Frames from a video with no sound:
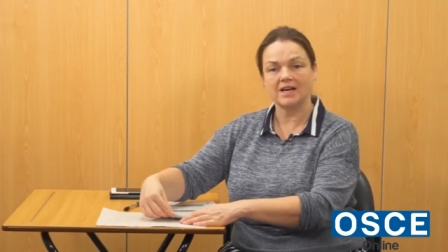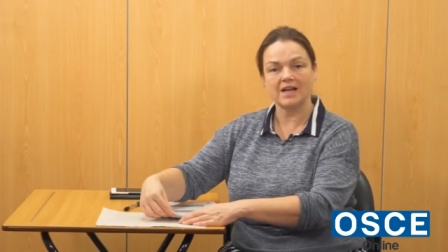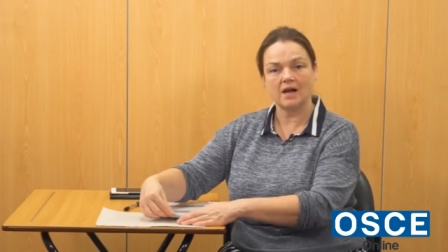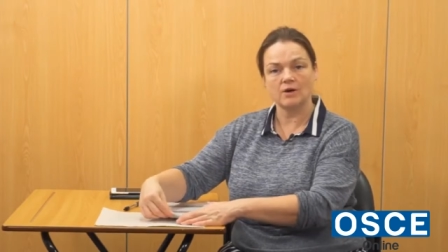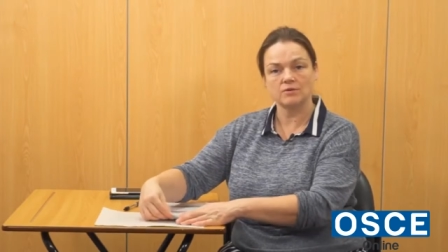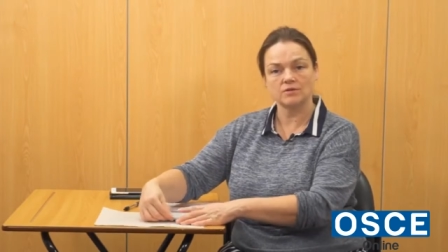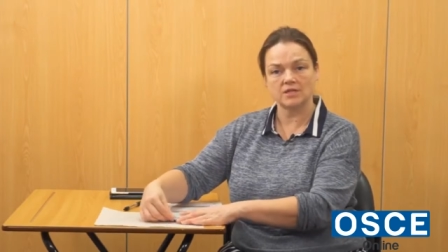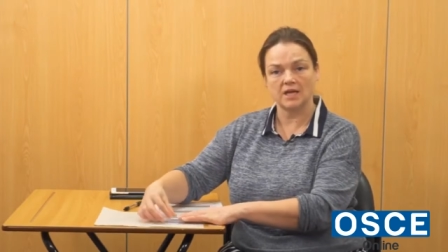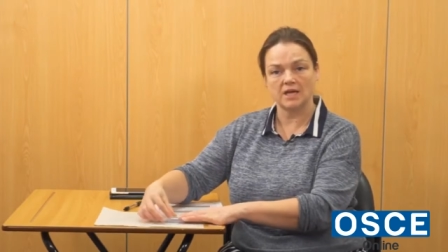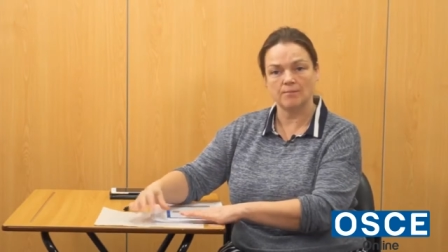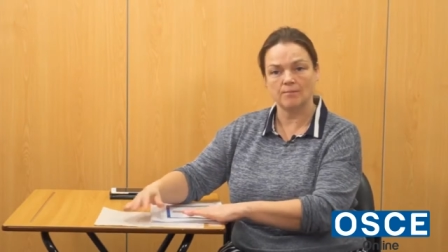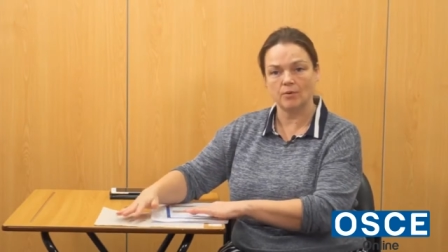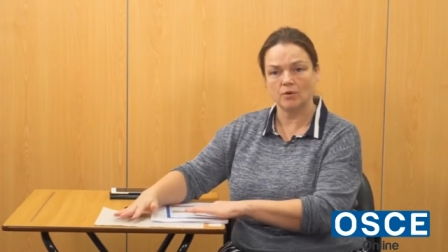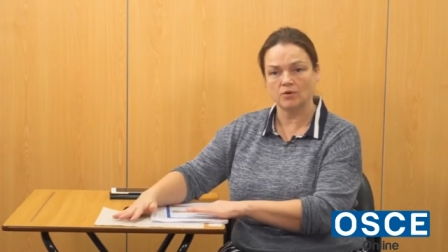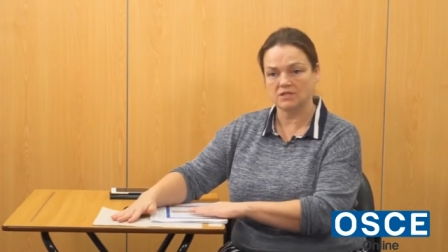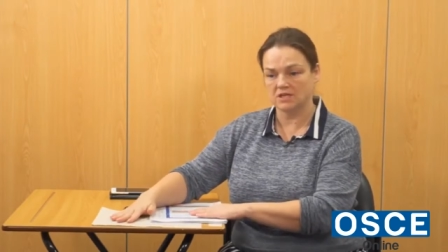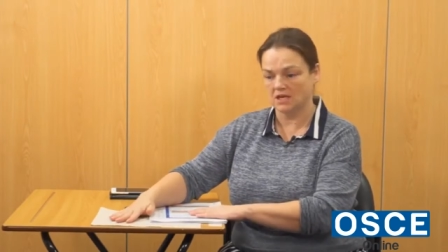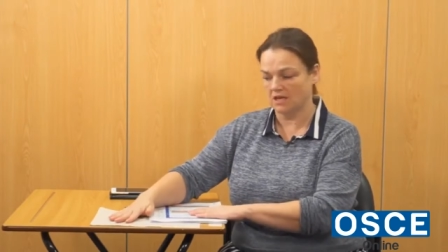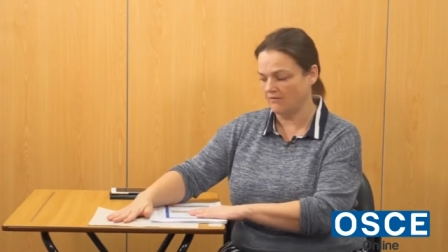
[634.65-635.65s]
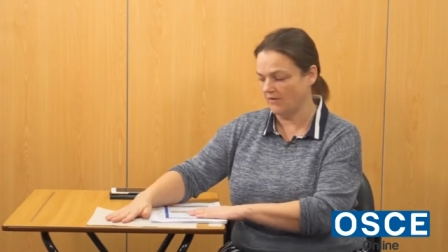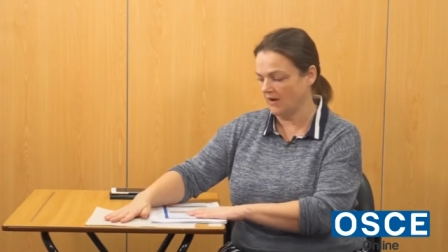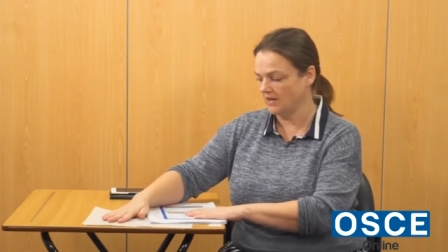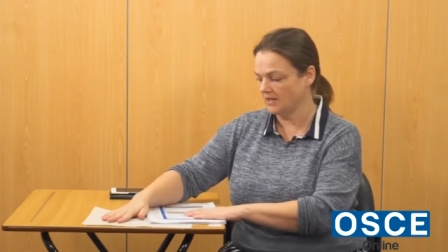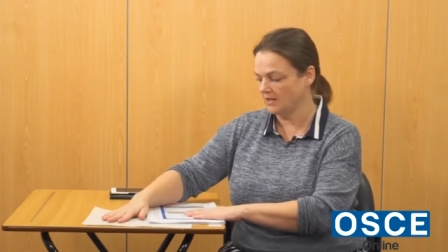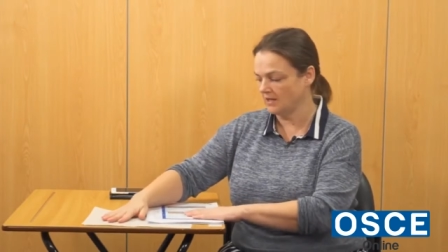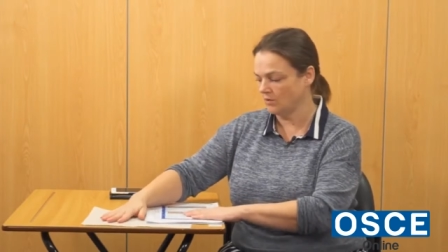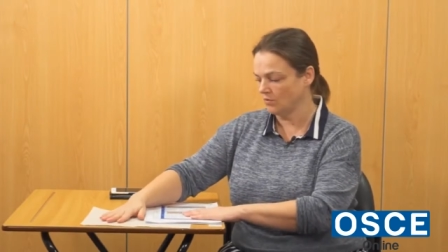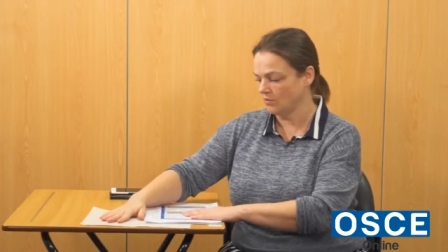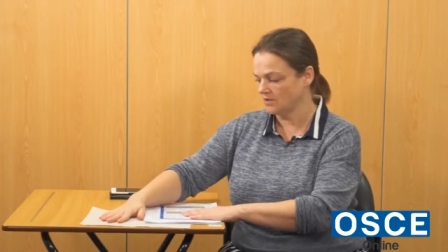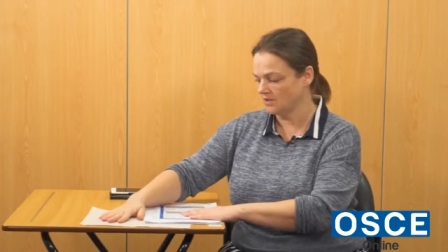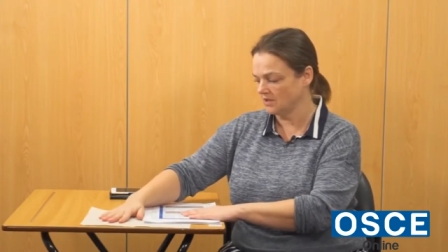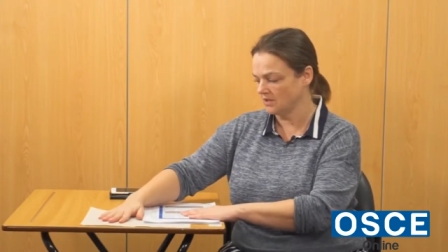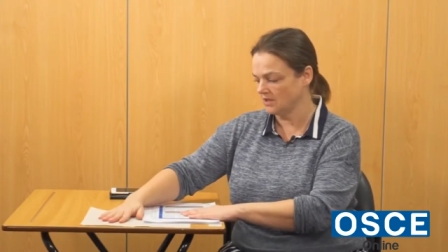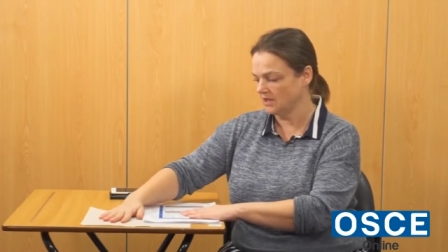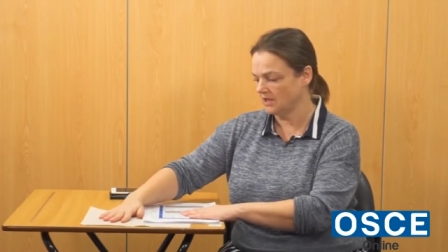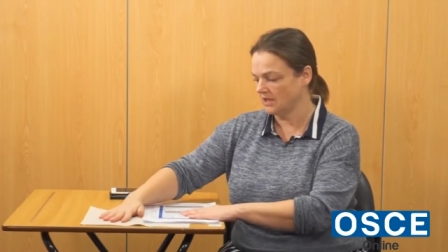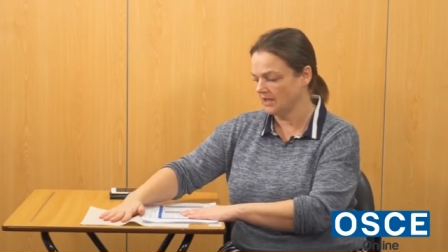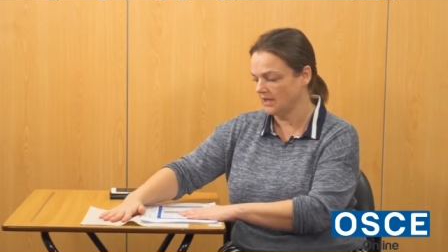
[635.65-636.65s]
how to input it if anything
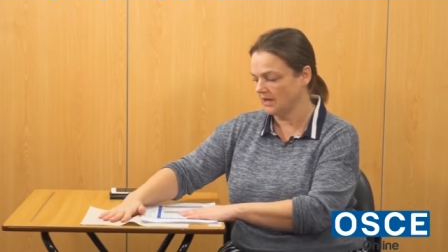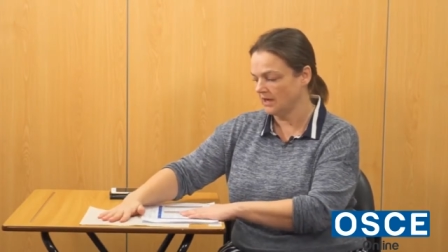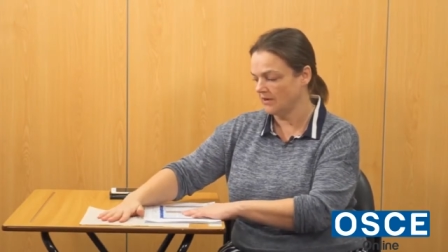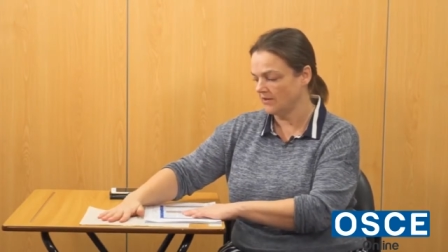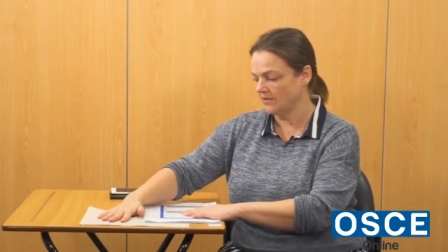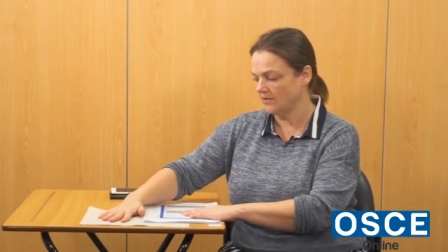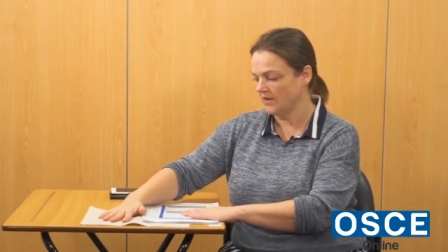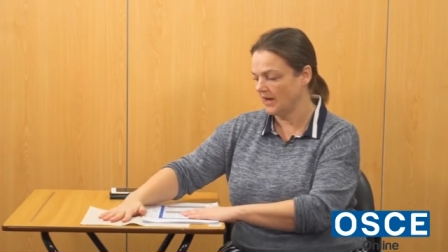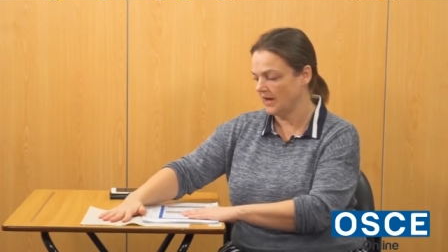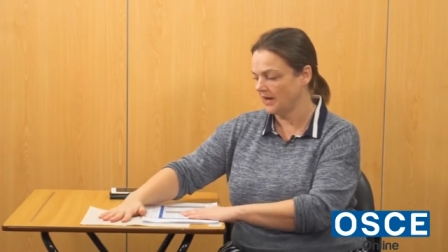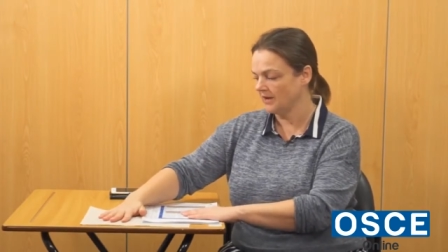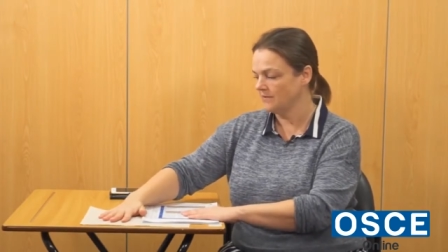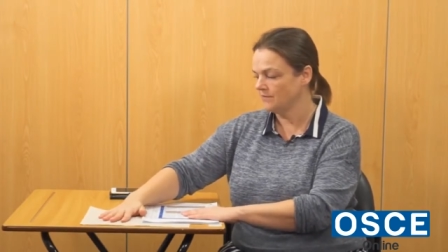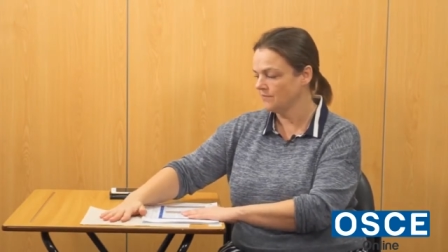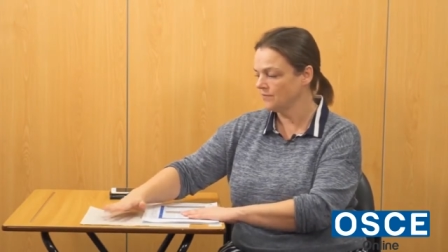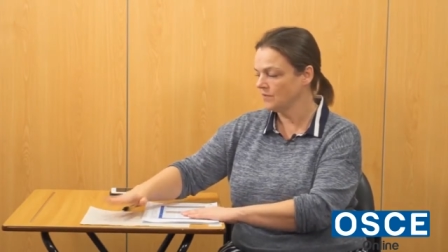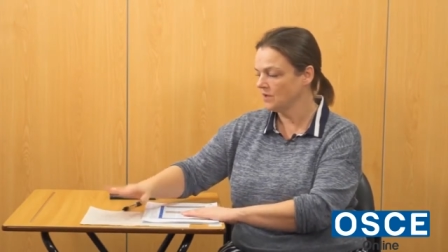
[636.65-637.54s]
wasn't clear then.